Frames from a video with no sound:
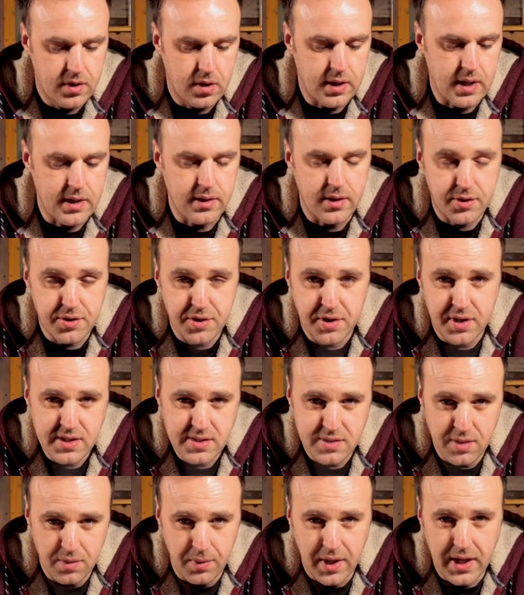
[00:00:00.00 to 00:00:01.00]
Okay, the
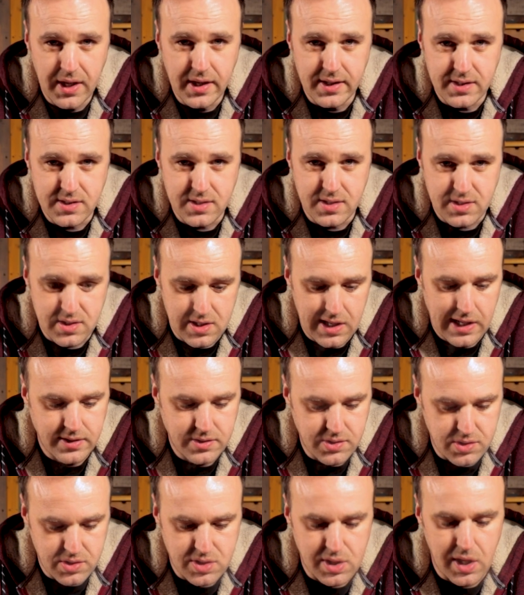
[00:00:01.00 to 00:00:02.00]
traditional way is to
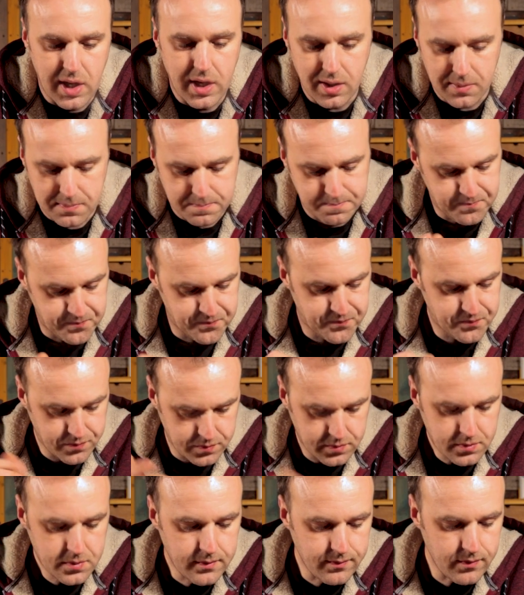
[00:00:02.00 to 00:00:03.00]
slice the steak,
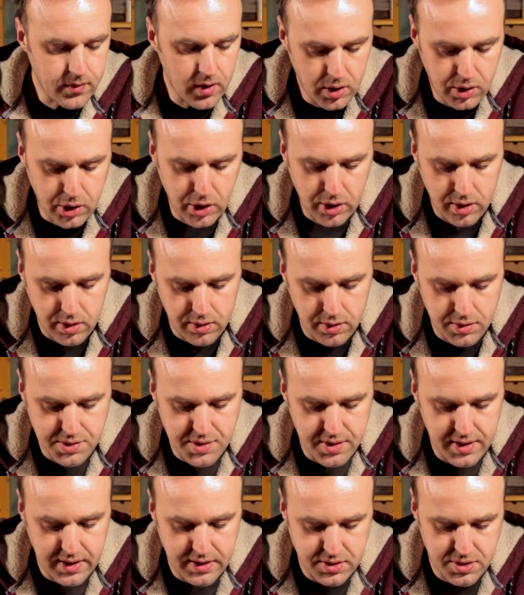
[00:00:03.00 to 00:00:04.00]
cook it in those
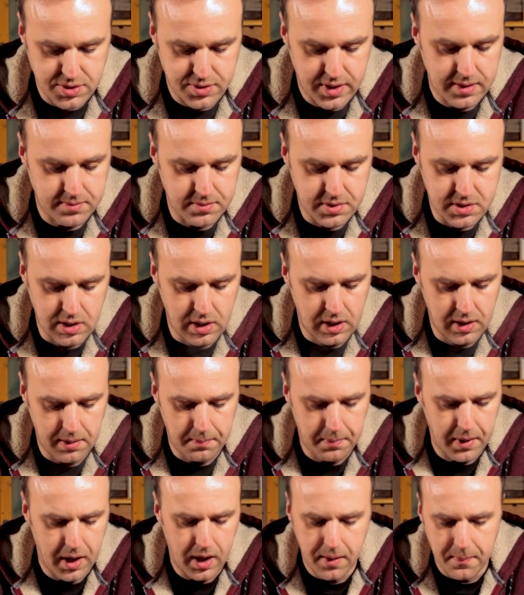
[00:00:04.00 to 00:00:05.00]
thin strips,
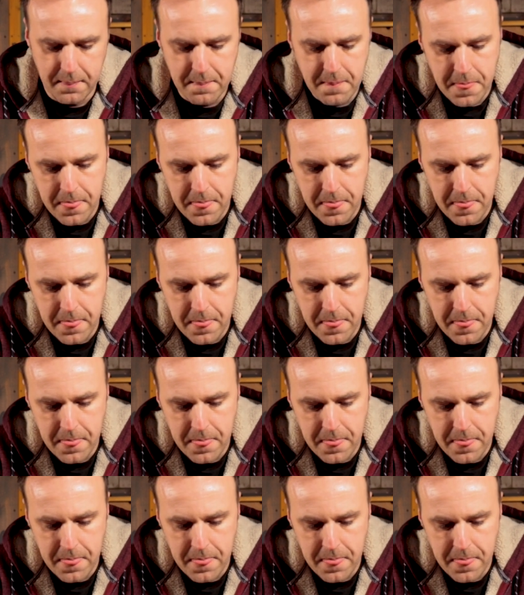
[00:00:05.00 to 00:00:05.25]
but